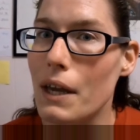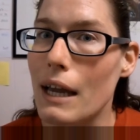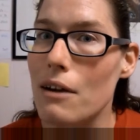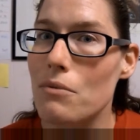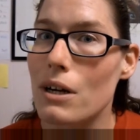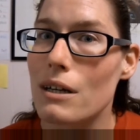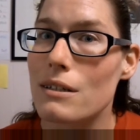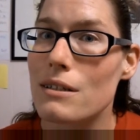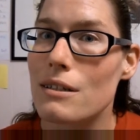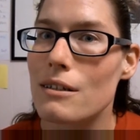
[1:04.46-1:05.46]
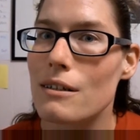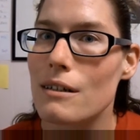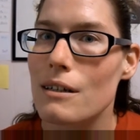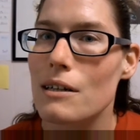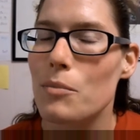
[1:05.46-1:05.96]
Like, I worked
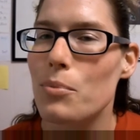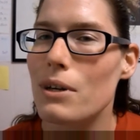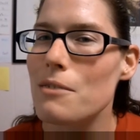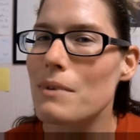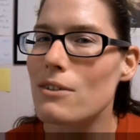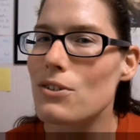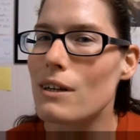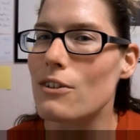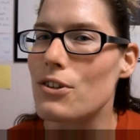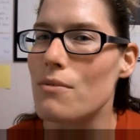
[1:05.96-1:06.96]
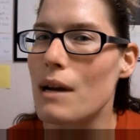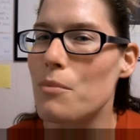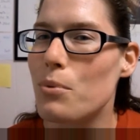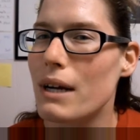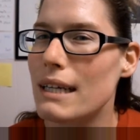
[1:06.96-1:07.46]
pretty much until my
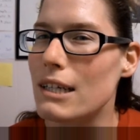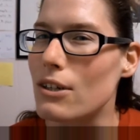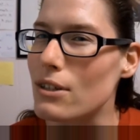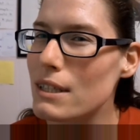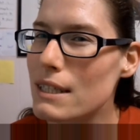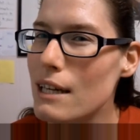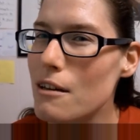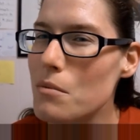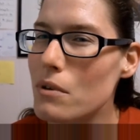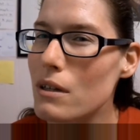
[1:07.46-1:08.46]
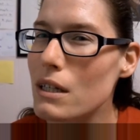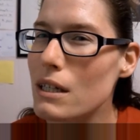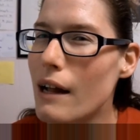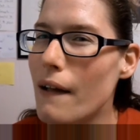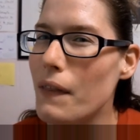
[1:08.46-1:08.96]
brain couldn't anymore.
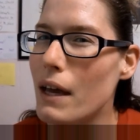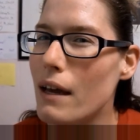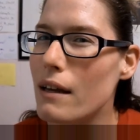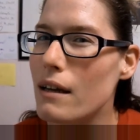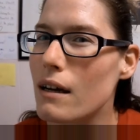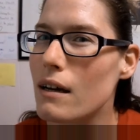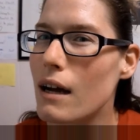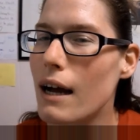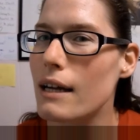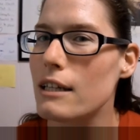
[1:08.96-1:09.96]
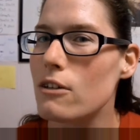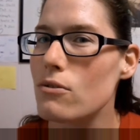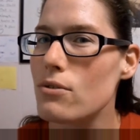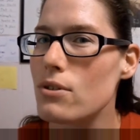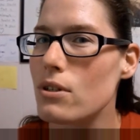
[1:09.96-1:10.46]
And then I
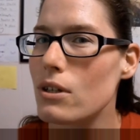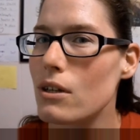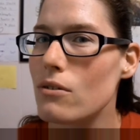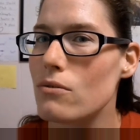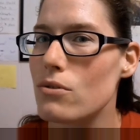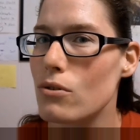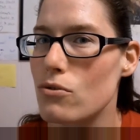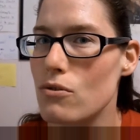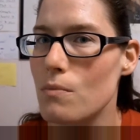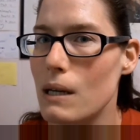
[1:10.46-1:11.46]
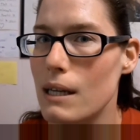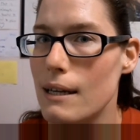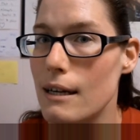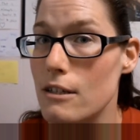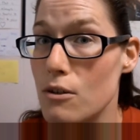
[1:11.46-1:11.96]
used to use social media
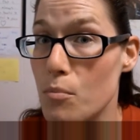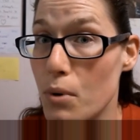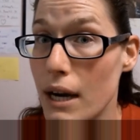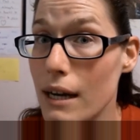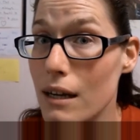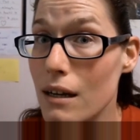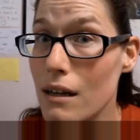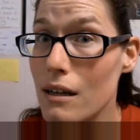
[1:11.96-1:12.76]
as a break